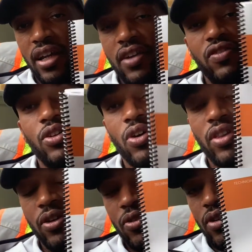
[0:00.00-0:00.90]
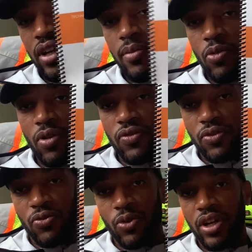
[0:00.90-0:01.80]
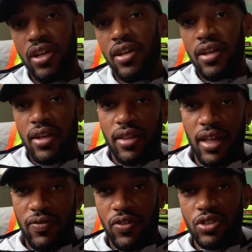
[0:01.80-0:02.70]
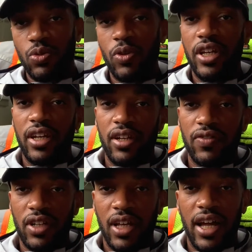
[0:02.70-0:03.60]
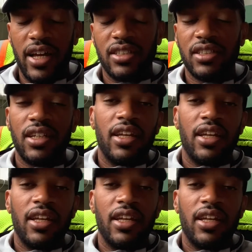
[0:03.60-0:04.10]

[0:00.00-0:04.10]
Even though they were going to give me one for free that first weekend of the class,